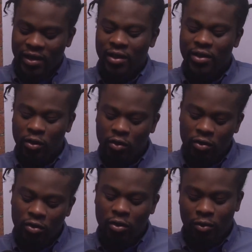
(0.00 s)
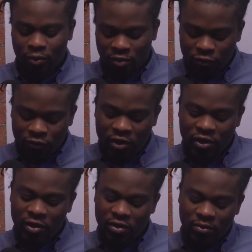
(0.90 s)
And I think the
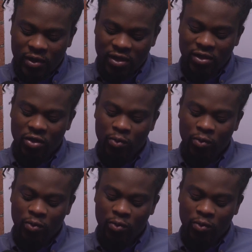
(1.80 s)
French did some tacit